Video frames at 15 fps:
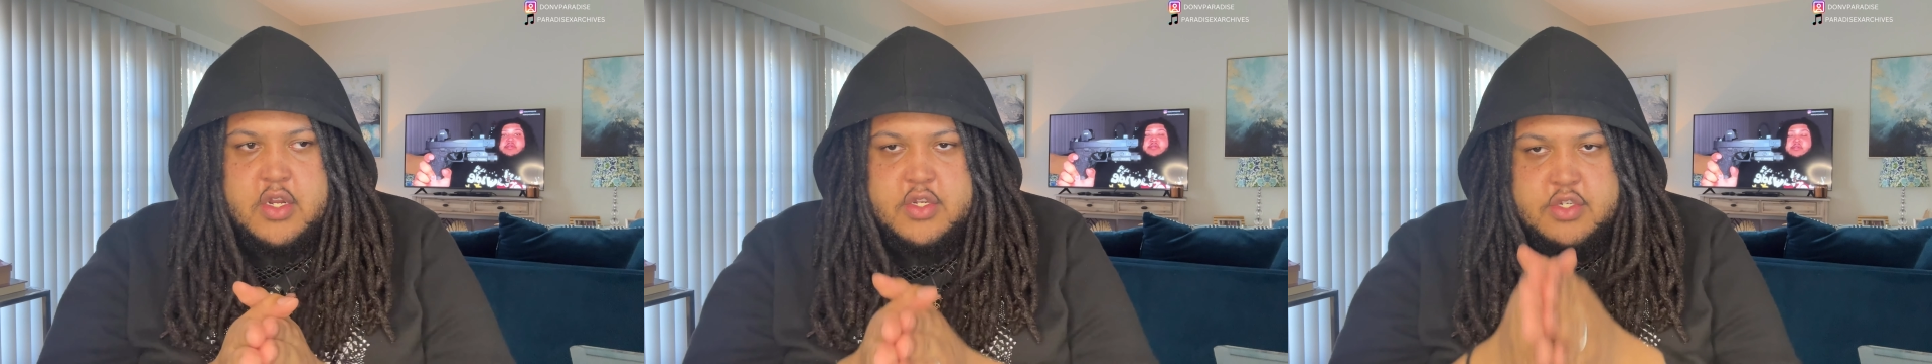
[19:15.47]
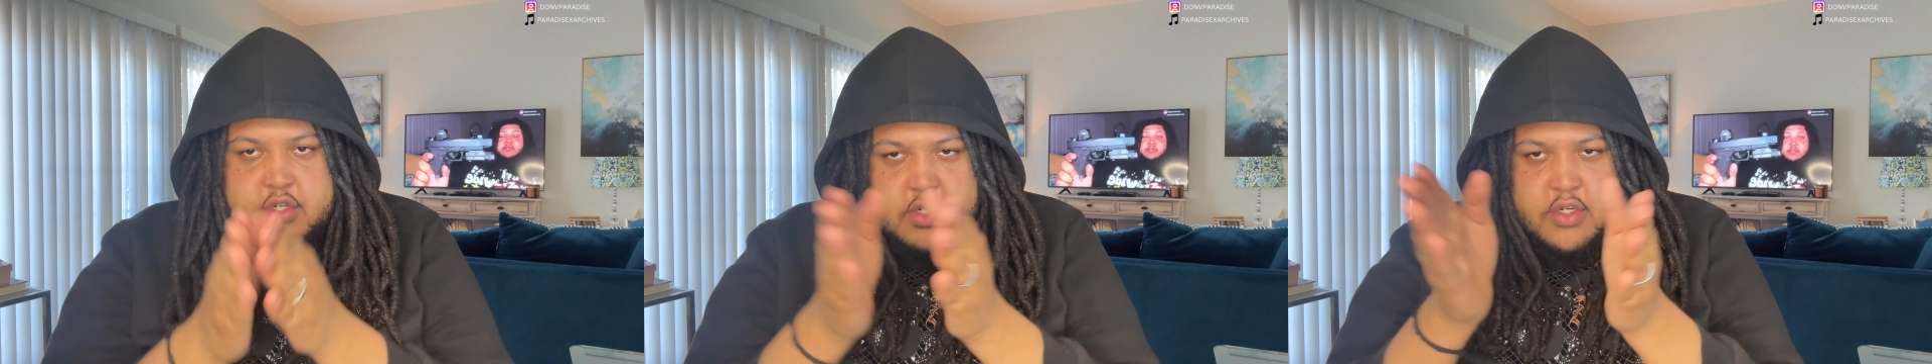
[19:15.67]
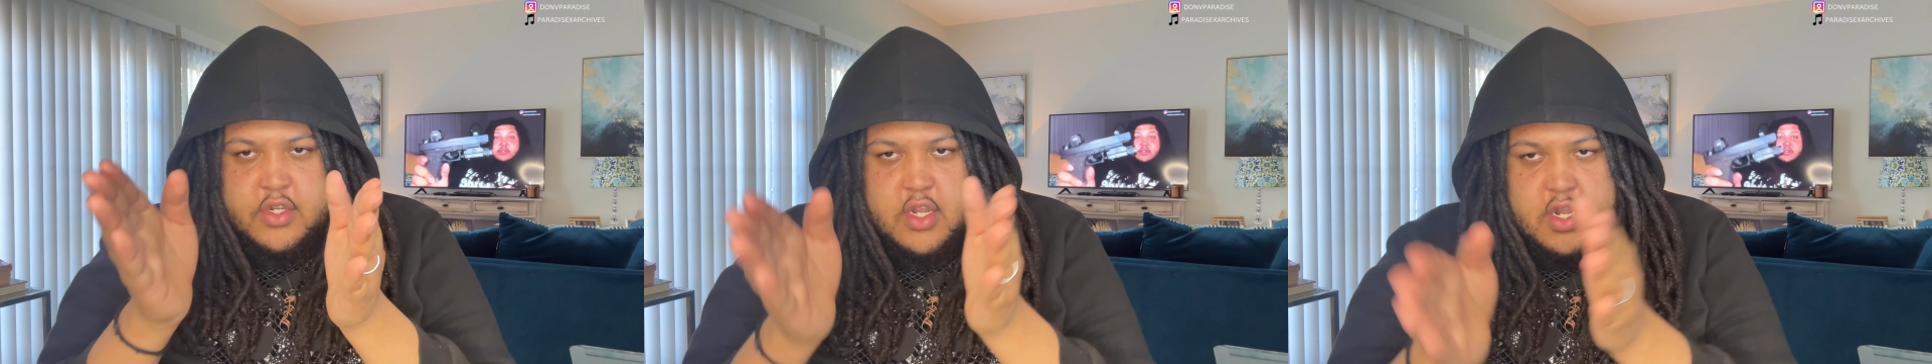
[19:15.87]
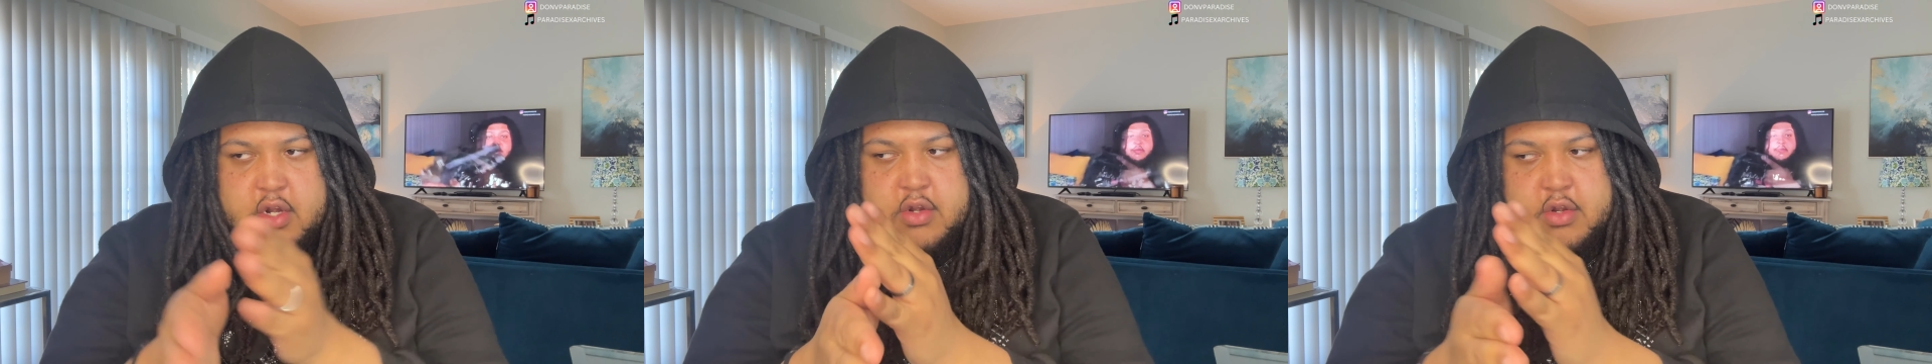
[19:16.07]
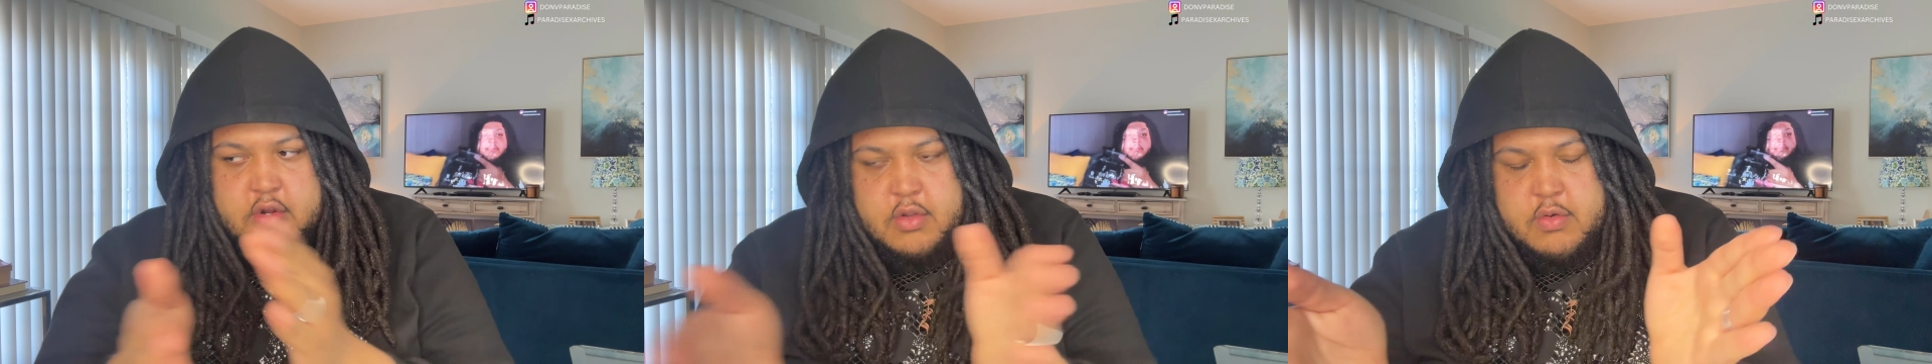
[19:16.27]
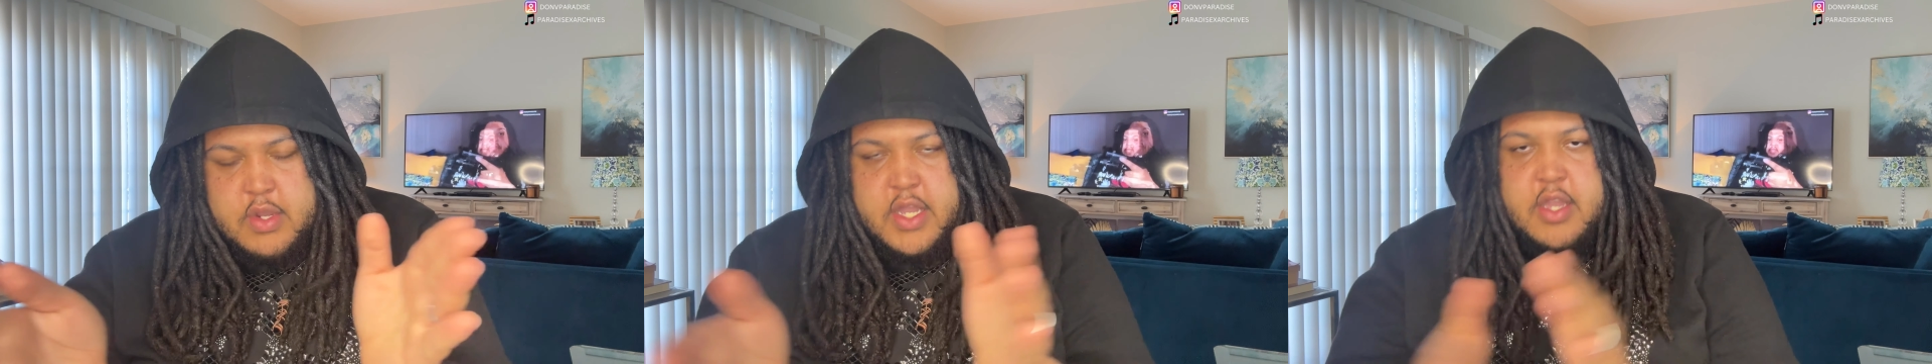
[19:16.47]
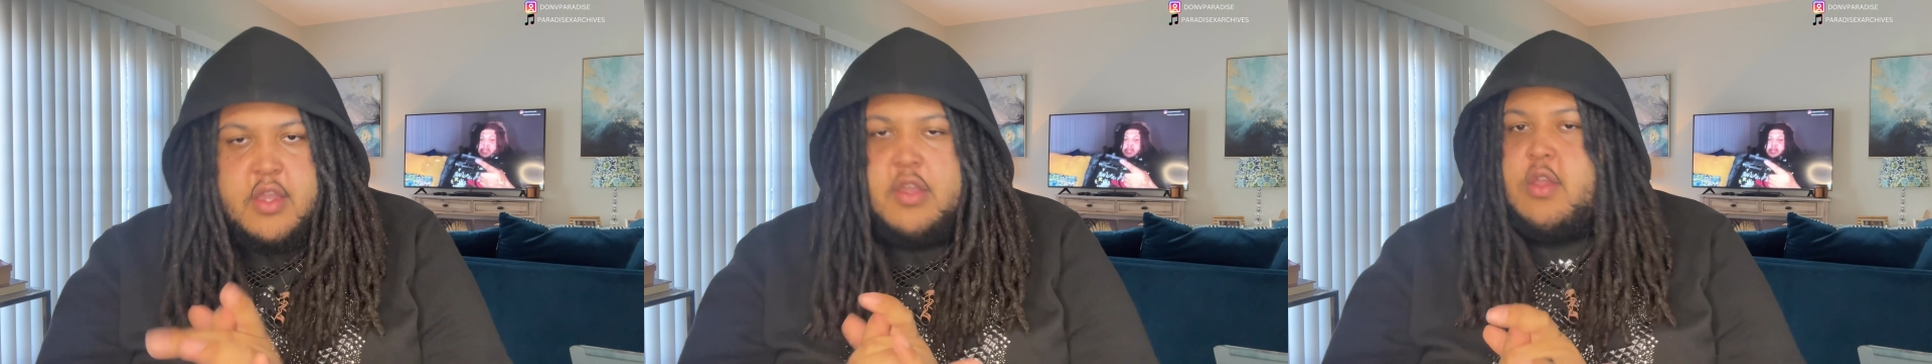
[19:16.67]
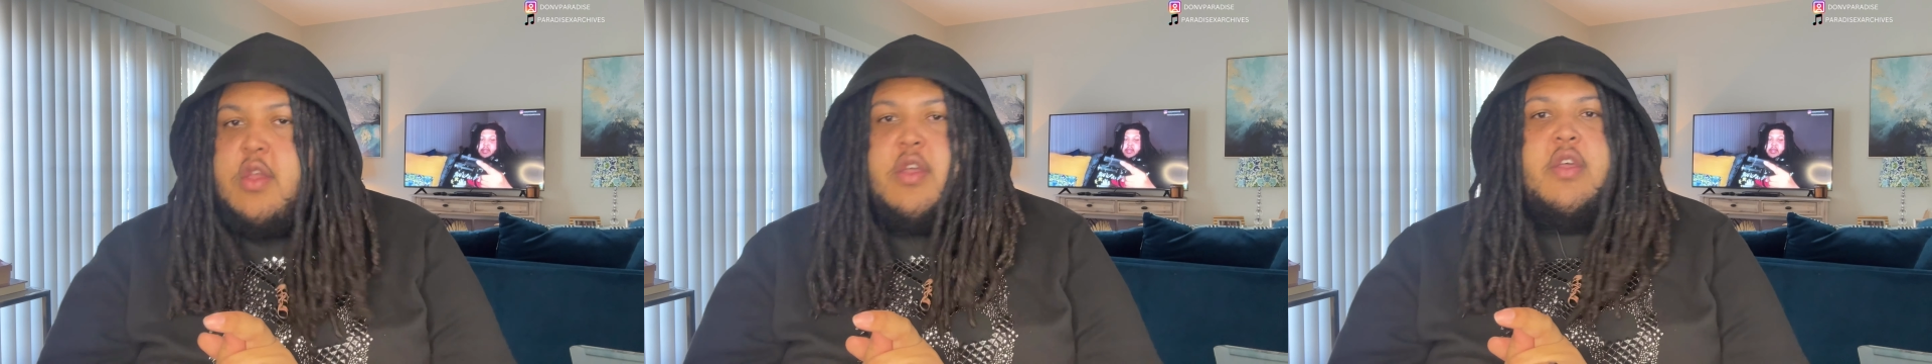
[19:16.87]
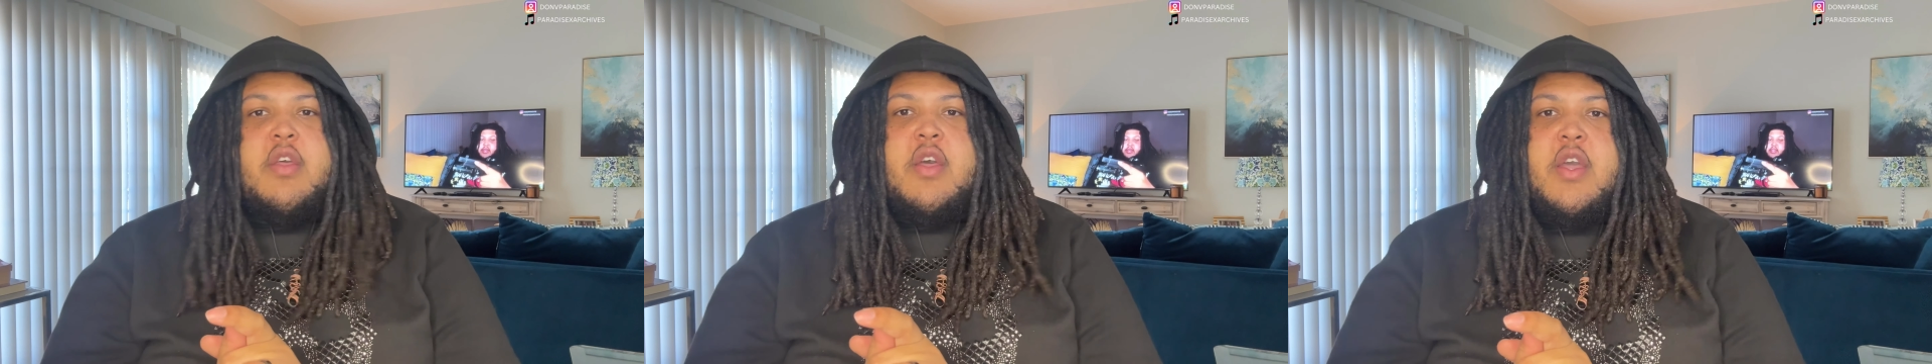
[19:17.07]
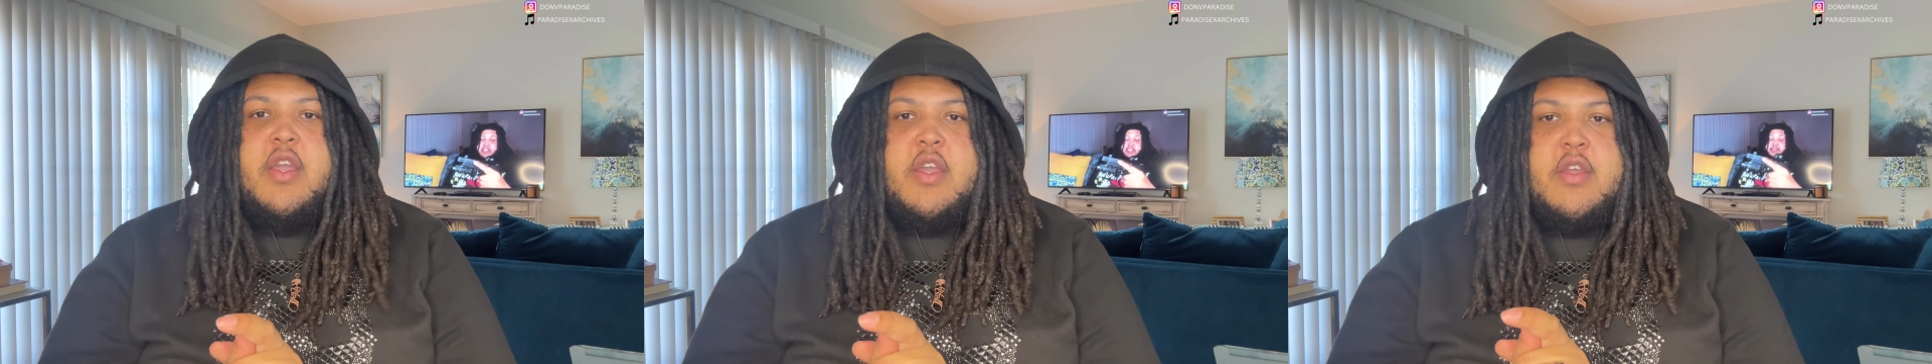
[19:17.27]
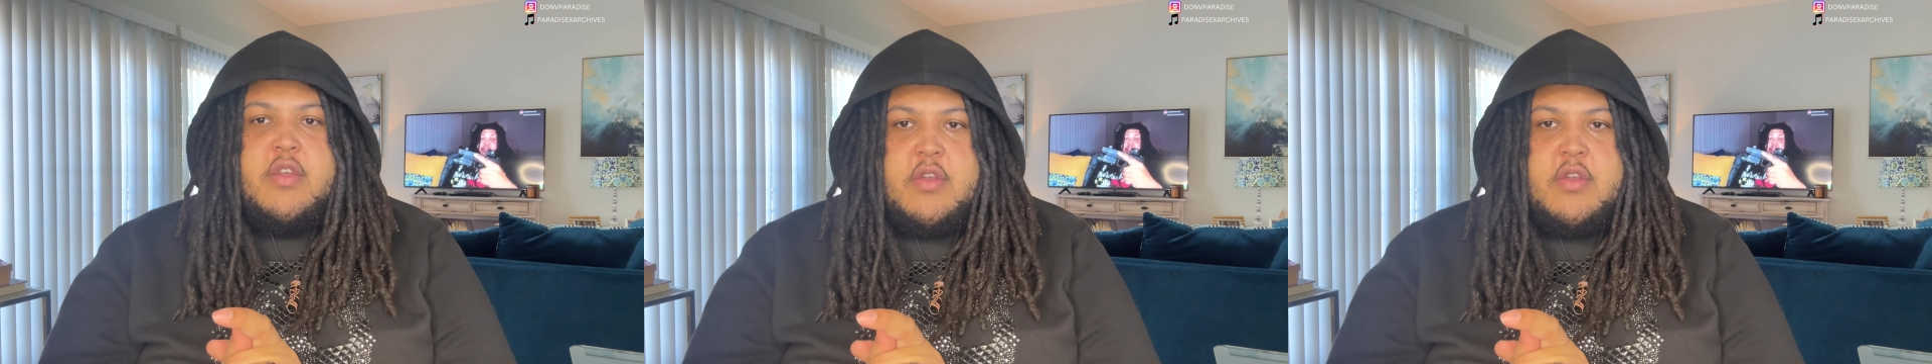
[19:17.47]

It's Trijicon in no way, like,